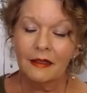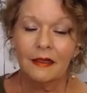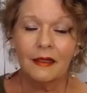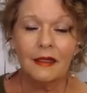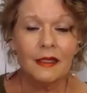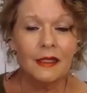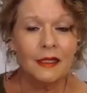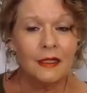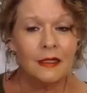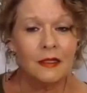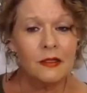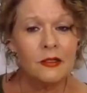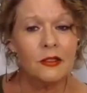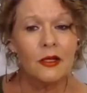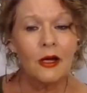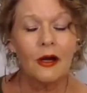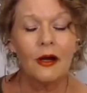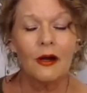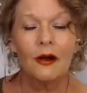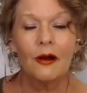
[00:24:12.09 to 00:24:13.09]
things
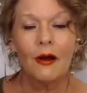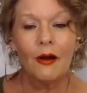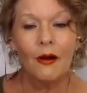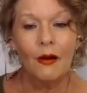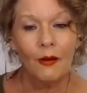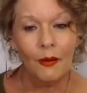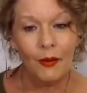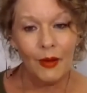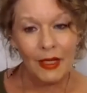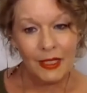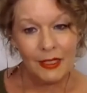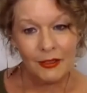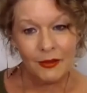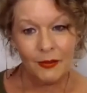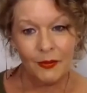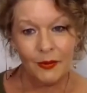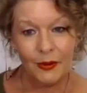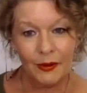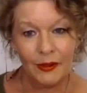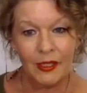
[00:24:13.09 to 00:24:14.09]
are always
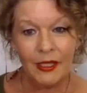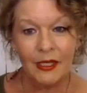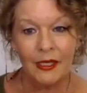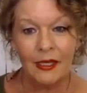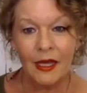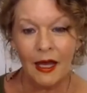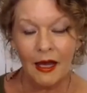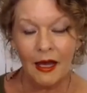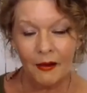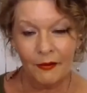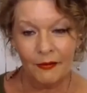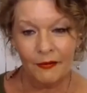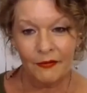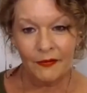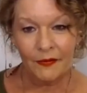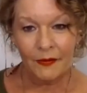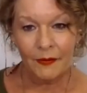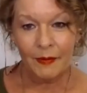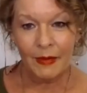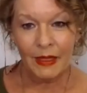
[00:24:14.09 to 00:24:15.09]
working out
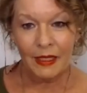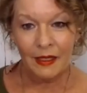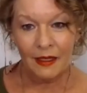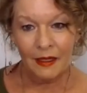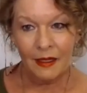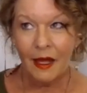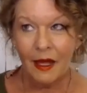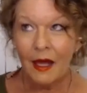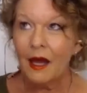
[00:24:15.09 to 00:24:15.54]
for me.